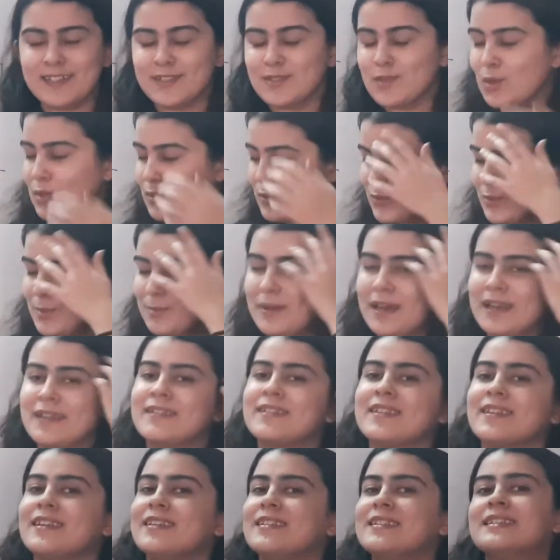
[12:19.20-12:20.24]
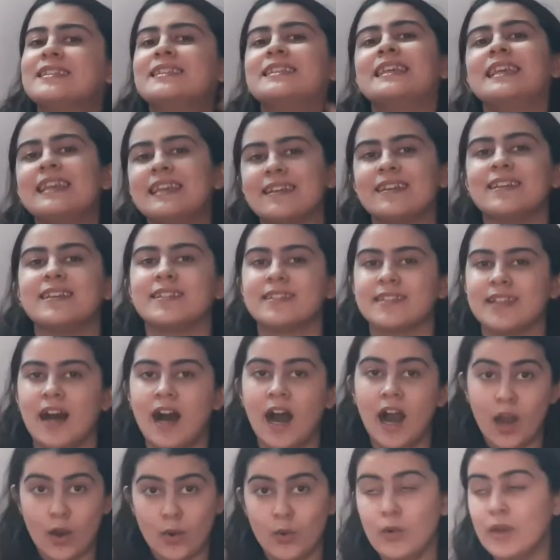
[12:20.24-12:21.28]
also, but z is
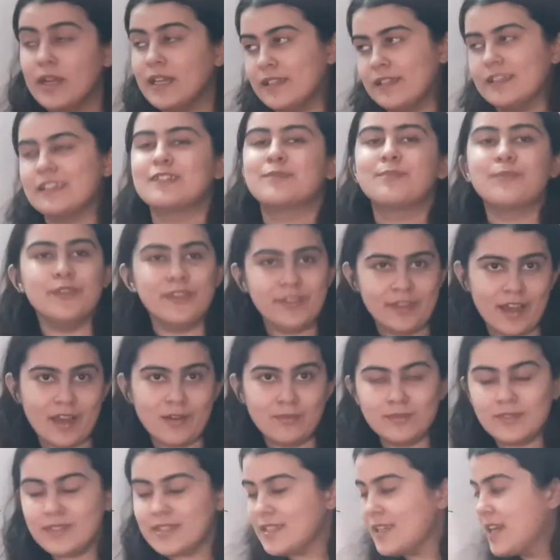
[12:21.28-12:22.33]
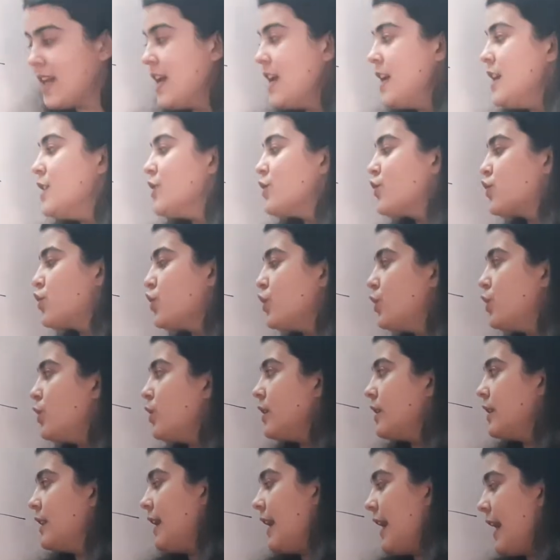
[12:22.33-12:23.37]
how it is pronounced. So
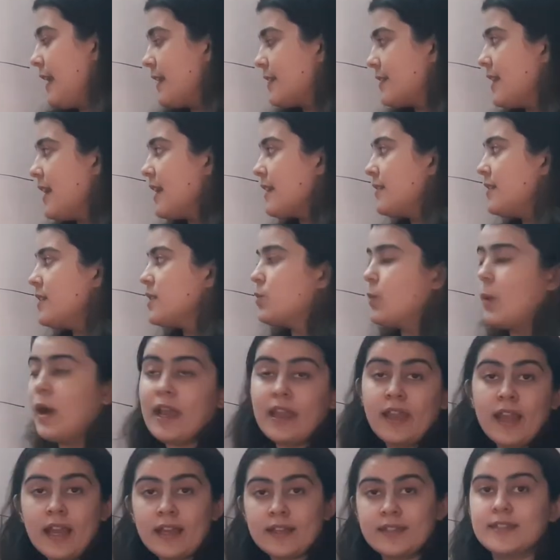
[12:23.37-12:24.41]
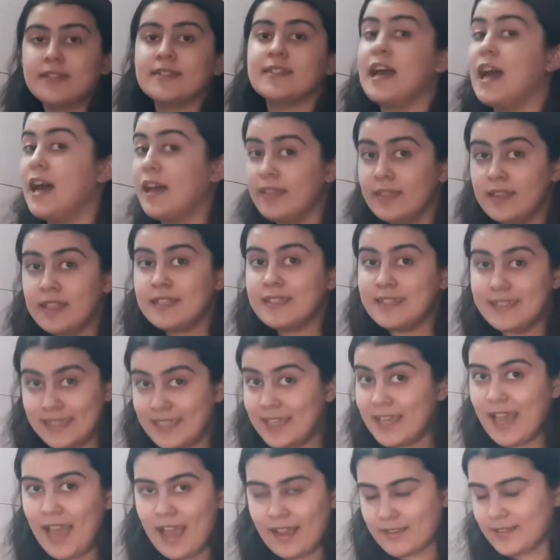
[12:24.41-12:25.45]
the x-axis, y-axis and the
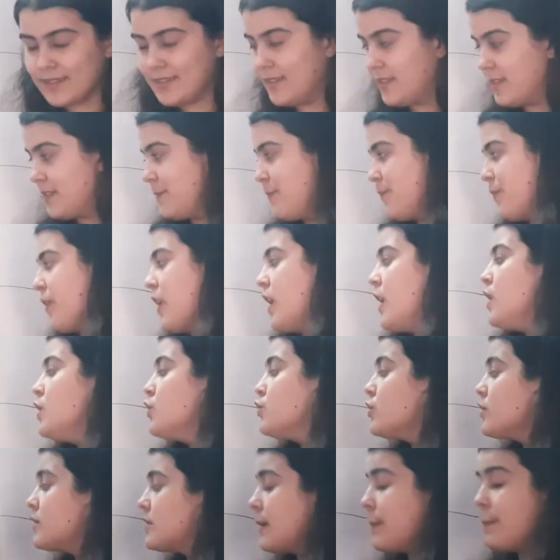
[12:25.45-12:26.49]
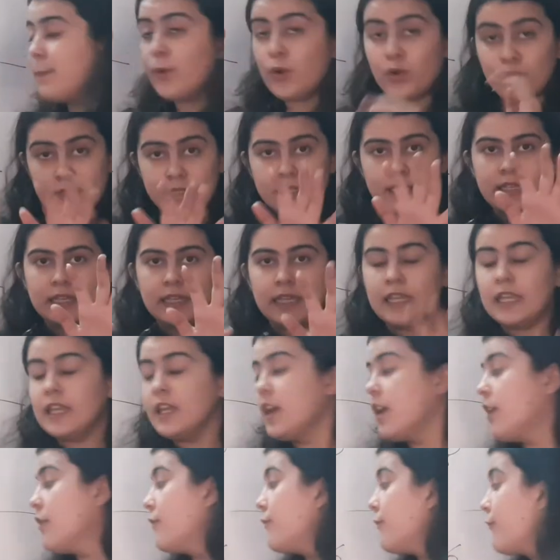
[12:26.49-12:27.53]
z-axis. So supposedly
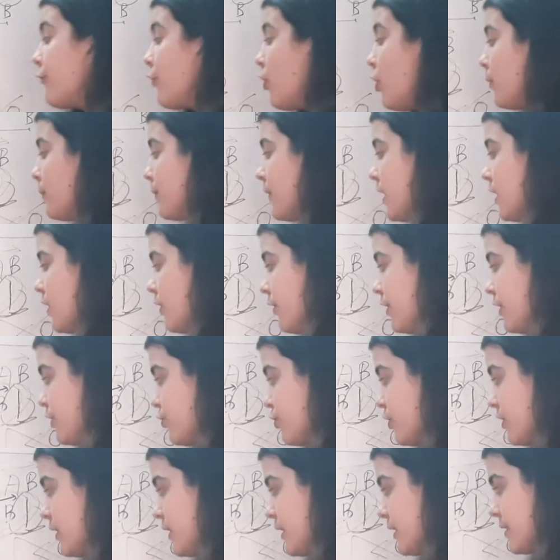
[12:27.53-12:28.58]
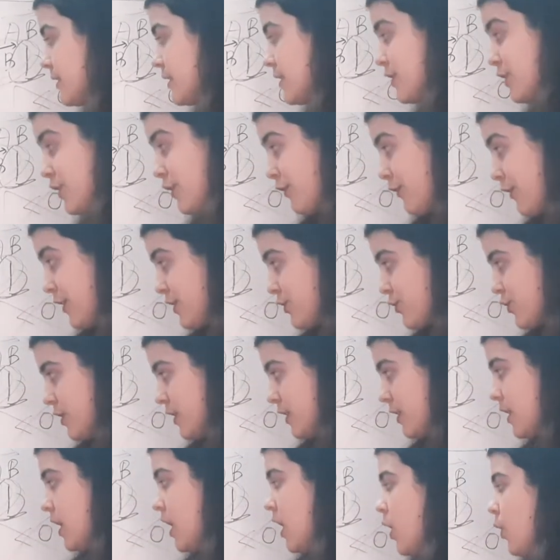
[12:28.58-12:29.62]
from the origin, this is the origin,
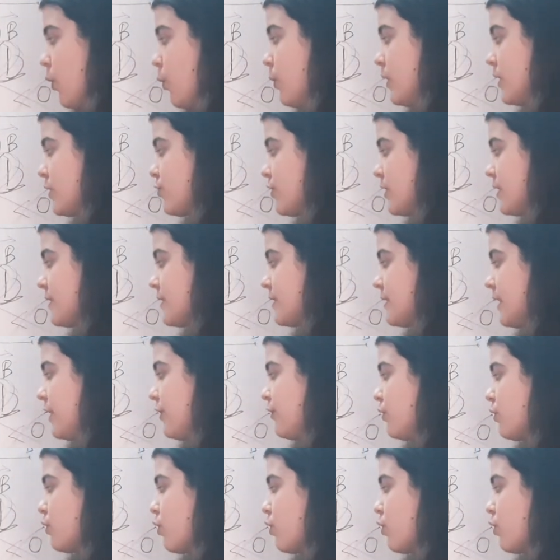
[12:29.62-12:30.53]
which is 0,